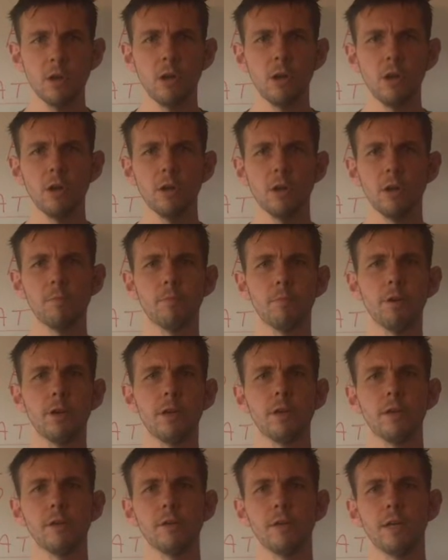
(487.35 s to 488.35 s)
On up
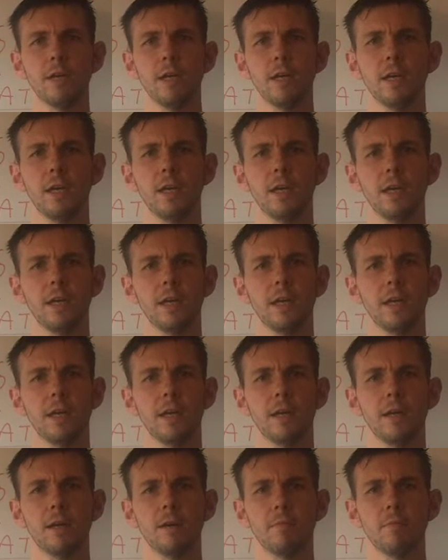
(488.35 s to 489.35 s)
round,
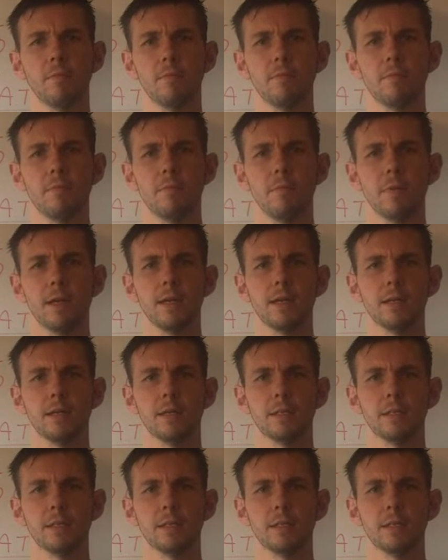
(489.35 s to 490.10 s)
middle